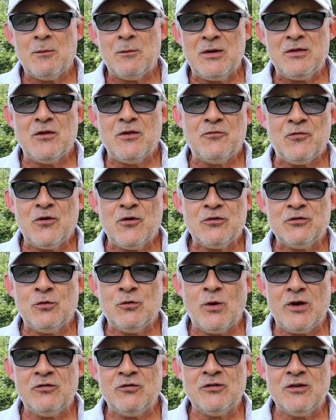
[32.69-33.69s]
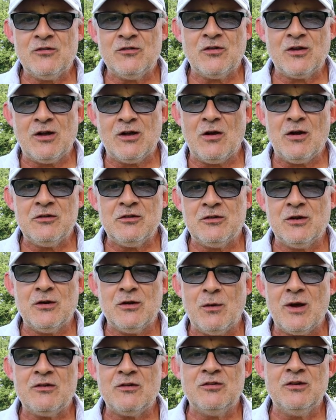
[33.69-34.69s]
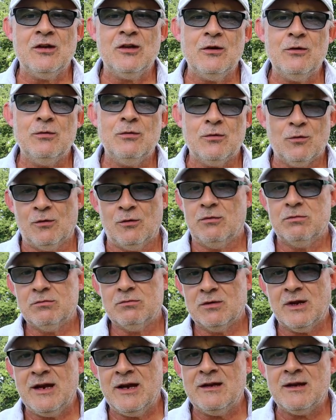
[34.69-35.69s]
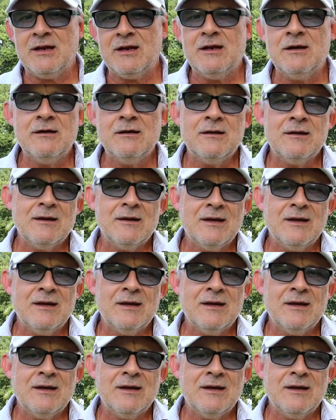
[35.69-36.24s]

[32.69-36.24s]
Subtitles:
I mean, the first questions the guy's going to ask you, or lady,